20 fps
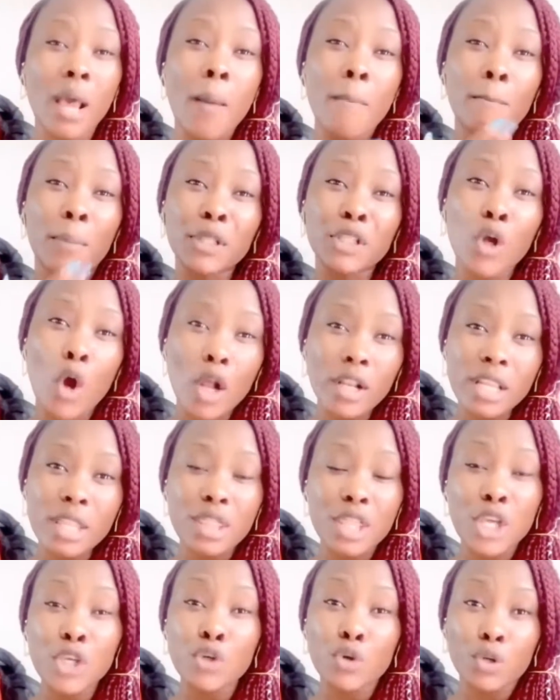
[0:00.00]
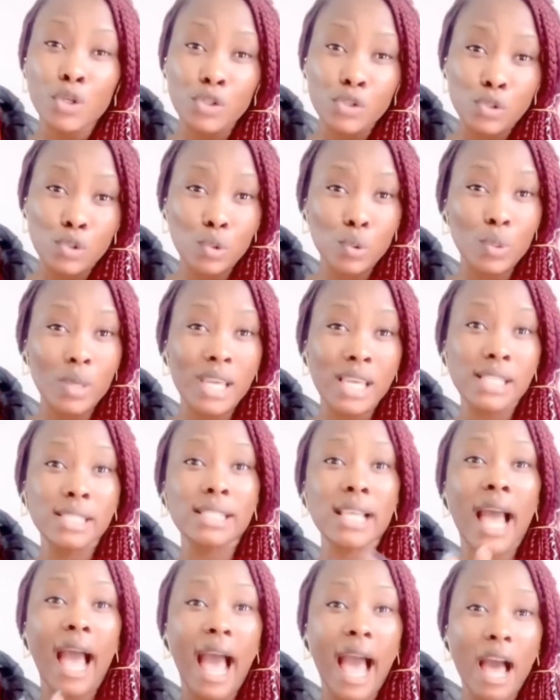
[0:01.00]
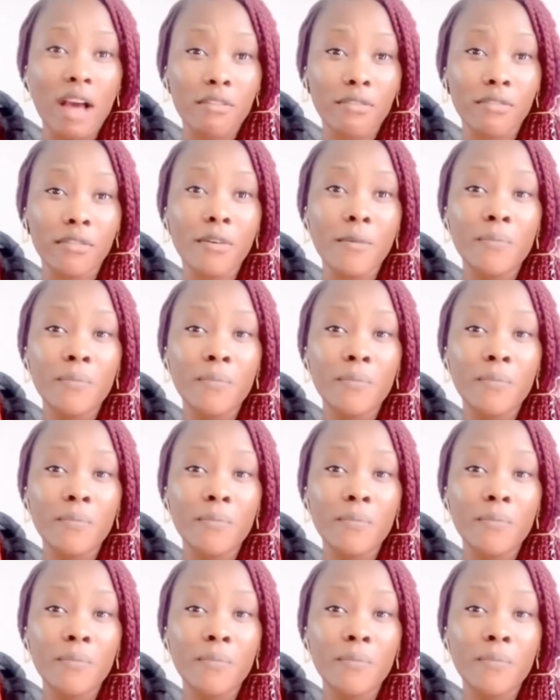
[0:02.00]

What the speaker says: But the other thing you can do is have